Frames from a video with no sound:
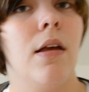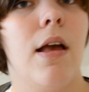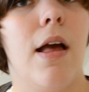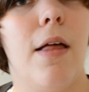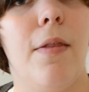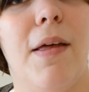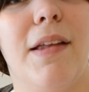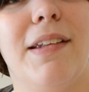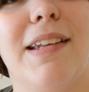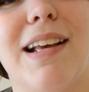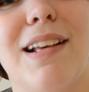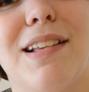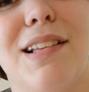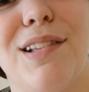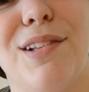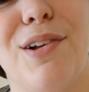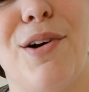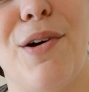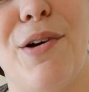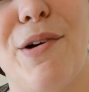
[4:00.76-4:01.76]
And then
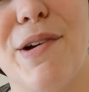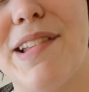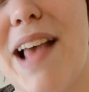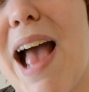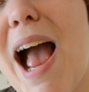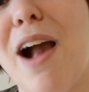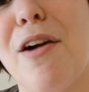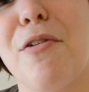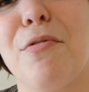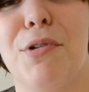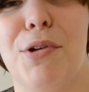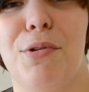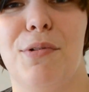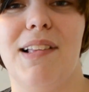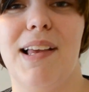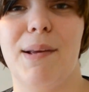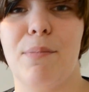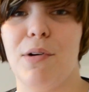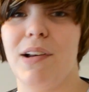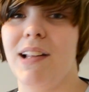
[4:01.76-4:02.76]
next door is Hagrid, who's
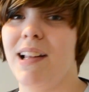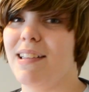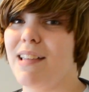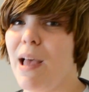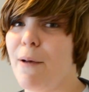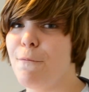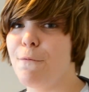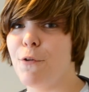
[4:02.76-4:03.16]
like probably like 10